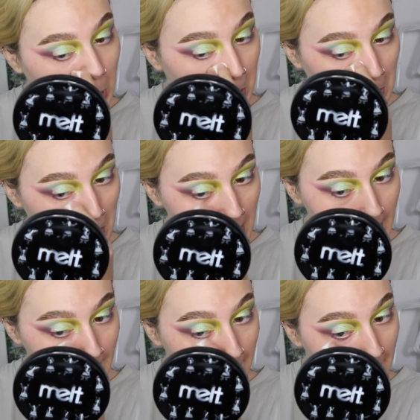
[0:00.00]
All
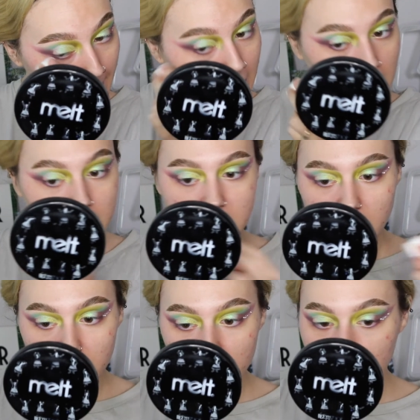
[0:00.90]
right.
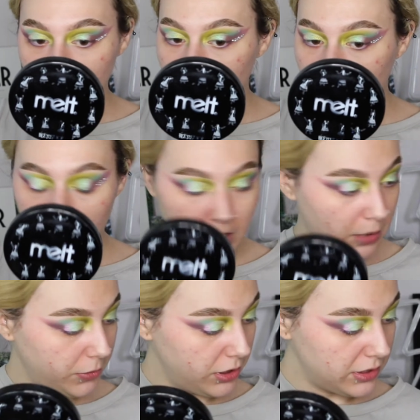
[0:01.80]
So
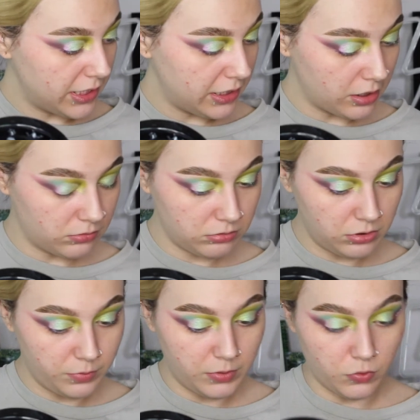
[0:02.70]
I'm gonna take a
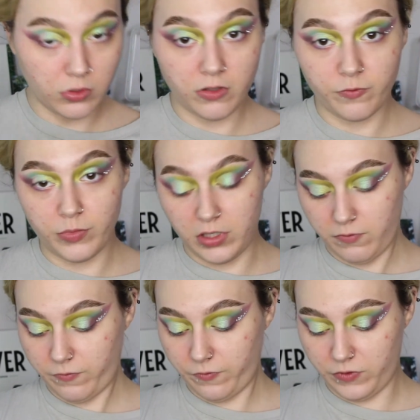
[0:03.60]
little bit more of
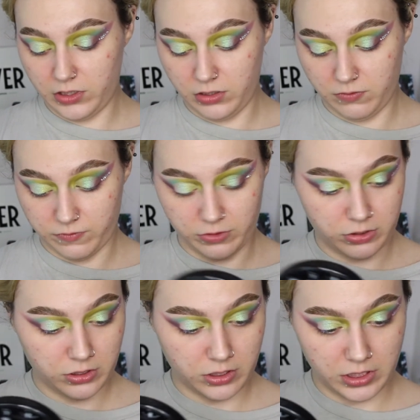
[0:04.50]
Mint
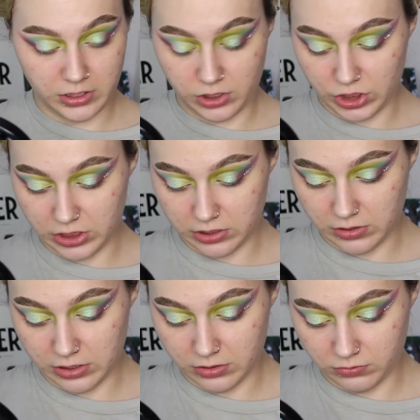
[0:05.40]
Fever and just
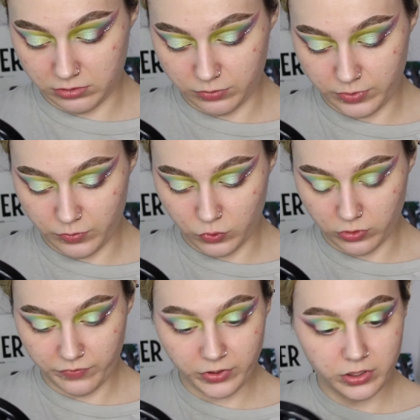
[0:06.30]
add a little bit
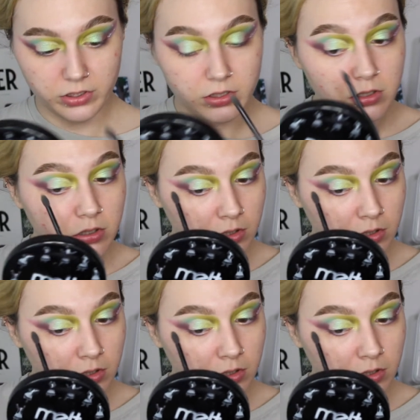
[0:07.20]
more of it.